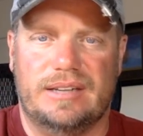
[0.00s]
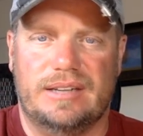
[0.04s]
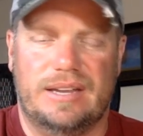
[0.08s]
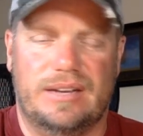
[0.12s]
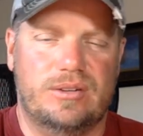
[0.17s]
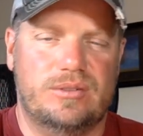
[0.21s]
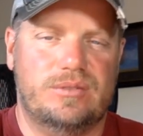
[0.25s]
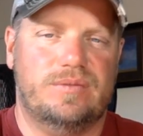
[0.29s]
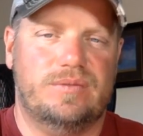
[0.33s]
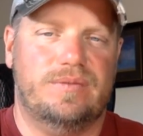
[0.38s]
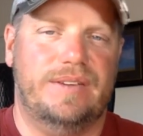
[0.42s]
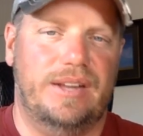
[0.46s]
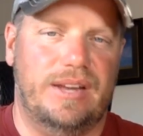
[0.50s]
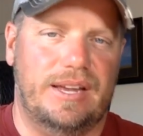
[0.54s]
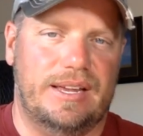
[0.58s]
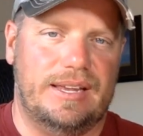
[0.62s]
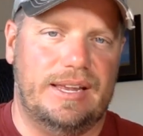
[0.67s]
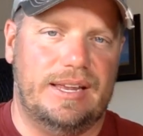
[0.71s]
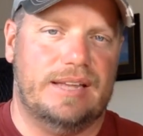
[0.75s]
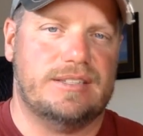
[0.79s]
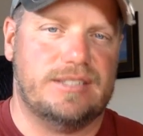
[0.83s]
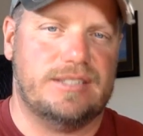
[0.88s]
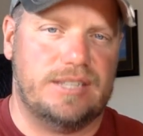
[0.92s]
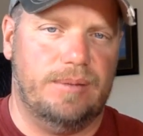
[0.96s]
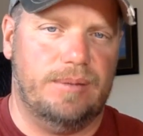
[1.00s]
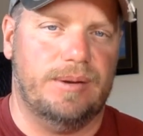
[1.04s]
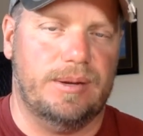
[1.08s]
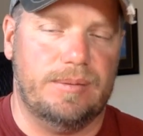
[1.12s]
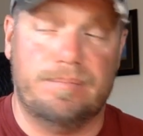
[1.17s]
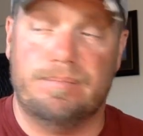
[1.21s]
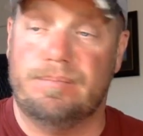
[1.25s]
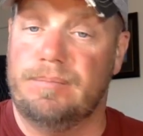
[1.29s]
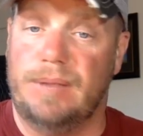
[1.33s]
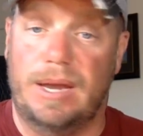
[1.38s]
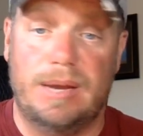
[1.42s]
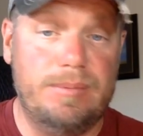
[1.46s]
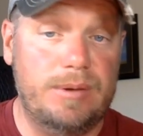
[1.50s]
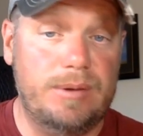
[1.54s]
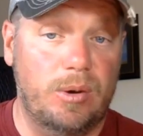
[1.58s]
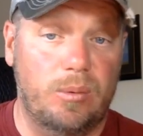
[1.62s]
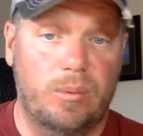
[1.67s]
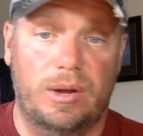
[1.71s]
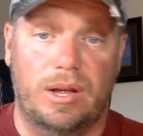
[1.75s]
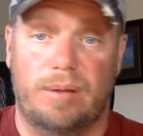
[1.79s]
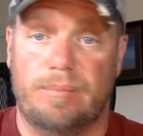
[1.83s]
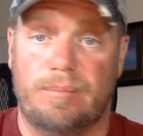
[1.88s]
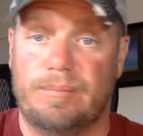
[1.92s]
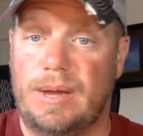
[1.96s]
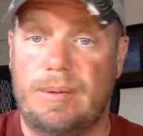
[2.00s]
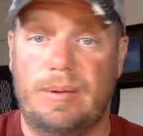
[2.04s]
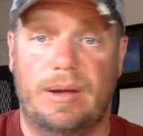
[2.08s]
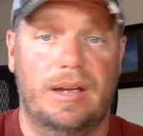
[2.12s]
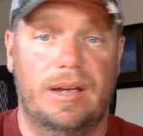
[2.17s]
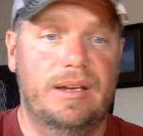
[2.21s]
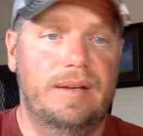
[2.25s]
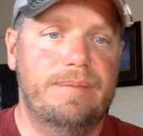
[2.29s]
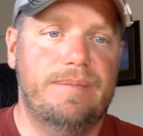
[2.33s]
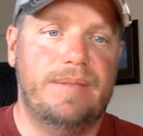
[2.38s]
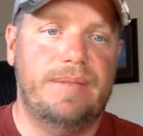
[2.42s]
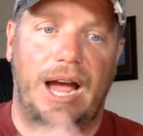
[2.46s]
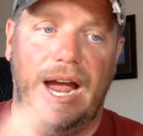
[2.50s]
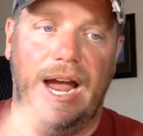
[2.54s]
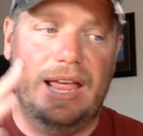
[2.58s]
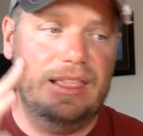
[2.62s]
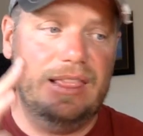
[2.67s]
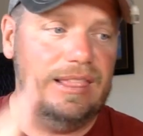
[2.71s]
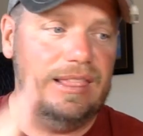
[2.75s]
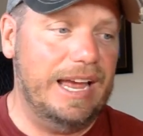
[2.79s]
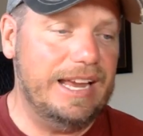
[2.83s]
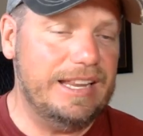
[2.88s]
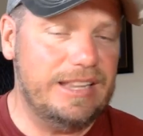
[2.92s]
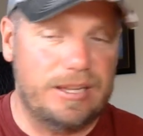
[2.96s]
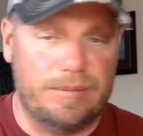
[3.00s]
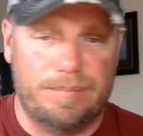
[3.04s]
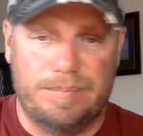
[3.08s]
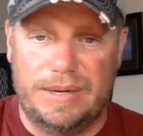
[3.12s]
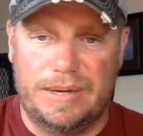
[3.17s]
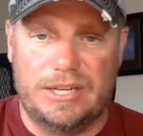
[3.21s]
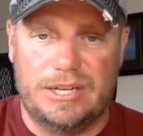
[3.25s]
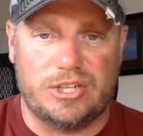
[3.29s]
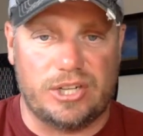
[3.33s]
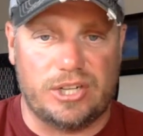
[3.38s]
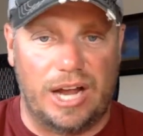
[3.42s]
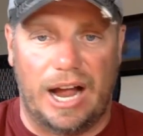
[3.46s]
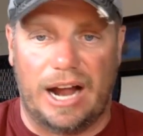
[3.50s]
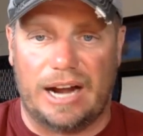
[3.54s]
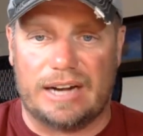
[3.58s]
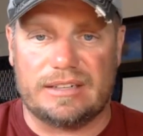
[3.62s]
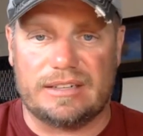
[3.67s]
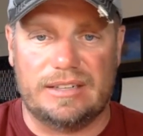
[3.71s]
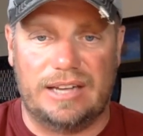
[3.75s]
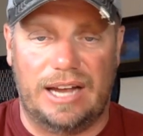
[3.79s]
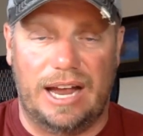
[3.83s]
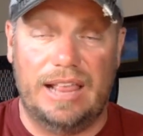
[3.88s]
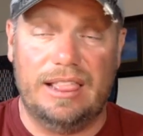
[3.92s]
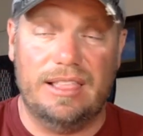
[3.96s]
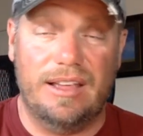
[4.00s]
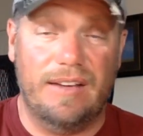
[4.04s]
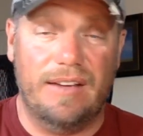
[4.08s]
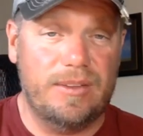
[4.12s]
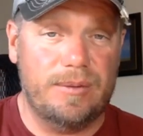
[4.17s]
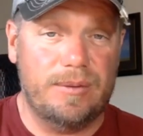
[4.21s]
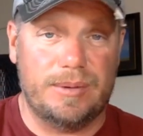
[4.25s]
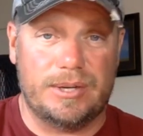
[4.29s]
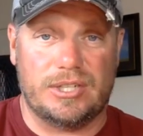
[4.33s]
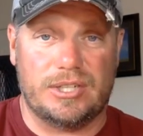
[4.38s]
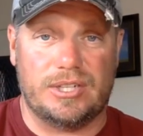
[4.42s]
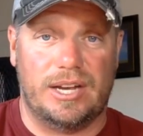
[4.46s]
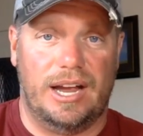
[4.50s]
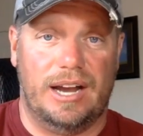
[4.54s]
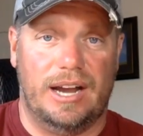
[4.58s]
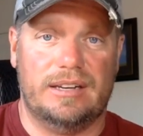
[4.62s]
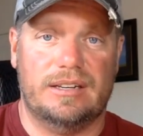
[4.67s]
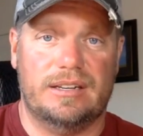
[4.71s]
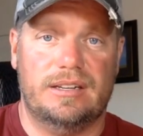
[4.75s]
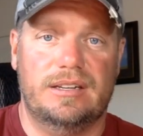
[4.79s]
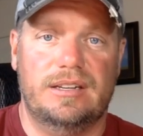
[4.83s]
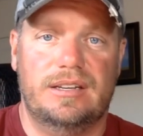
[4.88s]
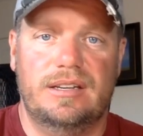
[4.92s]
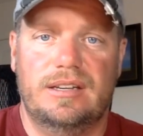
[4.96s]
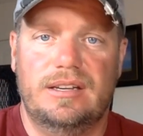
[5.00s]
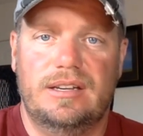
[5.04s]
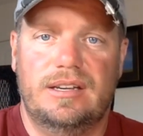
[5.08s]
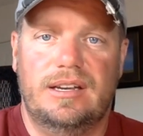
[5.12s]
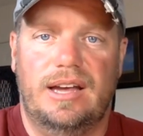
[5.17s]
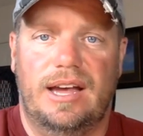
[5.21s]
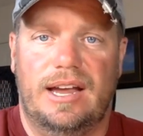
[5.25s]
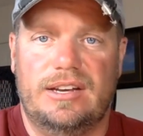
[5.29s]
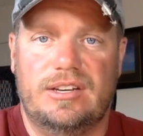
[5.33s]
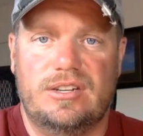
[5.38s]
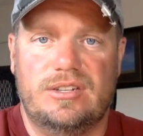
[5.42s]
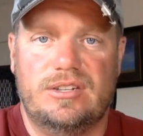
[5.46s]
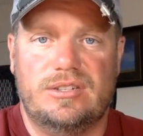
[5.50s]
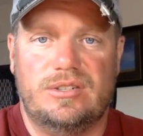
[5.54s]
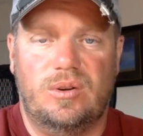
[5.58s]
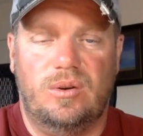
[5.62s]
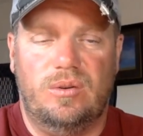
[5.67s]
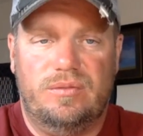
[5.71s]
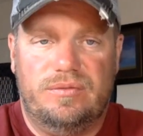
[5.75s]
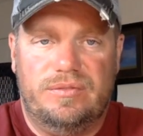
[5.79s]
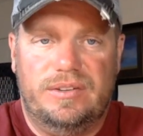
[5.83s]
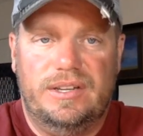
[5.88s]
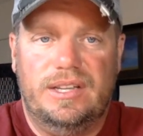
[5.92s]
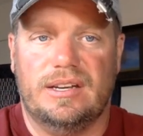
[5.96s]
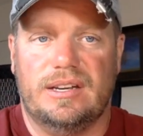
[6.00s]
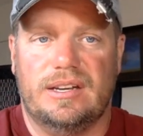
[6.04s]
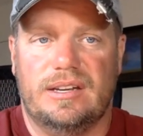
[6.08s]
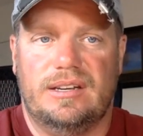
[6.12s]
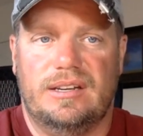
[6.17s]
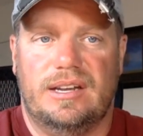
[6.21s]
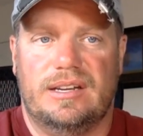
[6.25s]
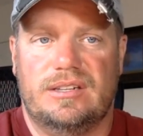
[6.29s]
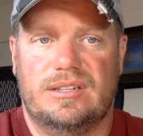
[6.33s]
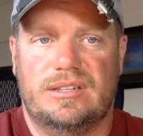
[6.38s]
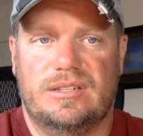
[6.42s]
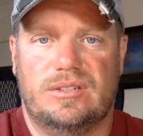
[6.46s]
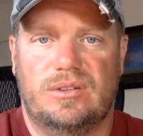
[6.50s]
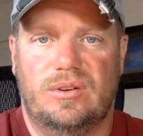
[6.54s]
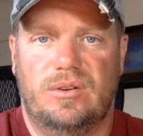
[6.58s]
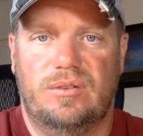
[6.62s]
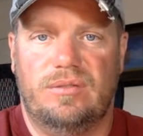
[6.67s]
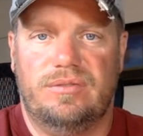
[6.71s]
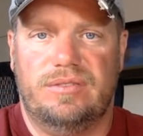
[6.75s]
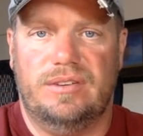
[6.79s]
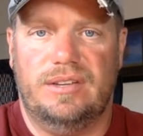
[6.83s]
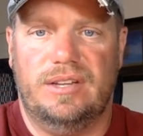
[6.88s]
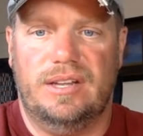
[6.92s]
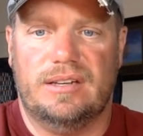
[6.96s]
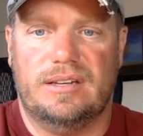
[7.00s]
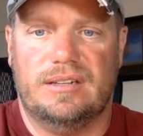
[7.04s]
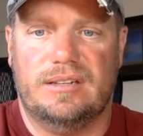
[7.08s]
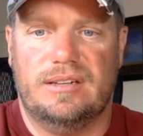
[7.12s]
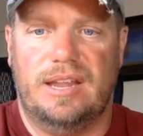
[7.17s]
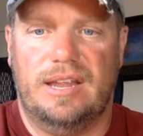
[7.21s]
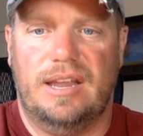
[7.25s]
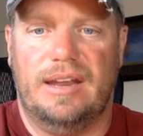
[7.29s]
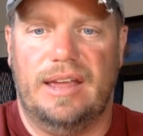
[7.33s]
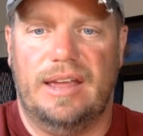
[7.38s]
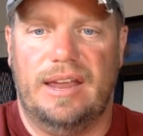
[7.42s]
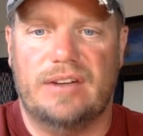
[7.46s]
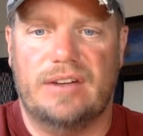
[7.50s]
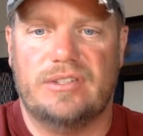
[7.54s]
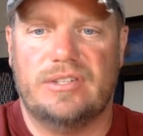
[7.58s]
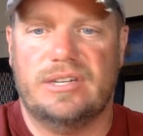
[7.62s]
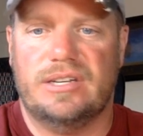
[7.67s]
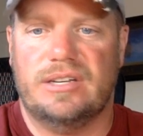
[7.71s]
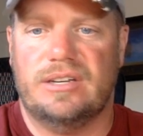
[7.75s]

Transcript: I just feel like that's coming. Maybe it will. Maybe I like to be shocked. I love to be shocked. I just don't feel it. I just don't feel like there's a lot of energy.